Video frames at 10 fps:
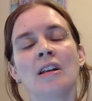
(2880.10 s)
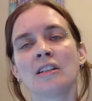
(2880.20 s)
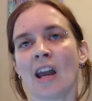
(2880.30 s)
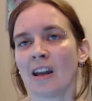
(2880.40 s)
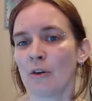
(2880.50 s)

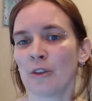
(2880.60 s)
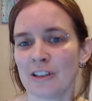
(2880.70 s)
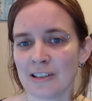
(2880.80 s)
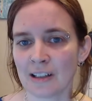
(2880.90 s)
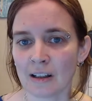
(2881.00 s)
check out
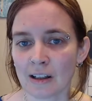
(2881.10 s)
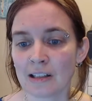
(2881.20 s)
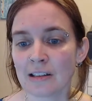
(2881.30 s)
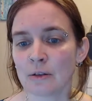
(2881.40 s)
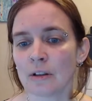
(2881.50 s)
their
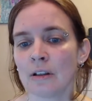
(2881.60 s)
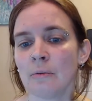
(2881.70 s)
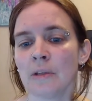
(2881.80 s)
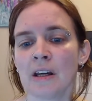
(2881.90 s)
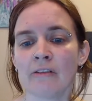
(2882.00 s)
silica to
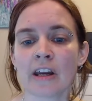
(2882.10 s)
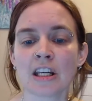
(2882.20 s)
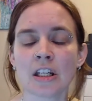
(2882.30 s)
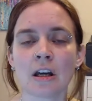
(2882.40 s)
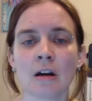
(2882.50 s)
alumina
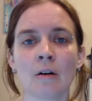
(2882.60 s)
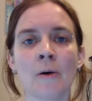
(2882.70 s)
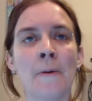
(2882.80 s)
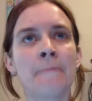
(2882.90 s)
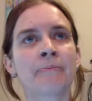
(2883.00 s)
ratio.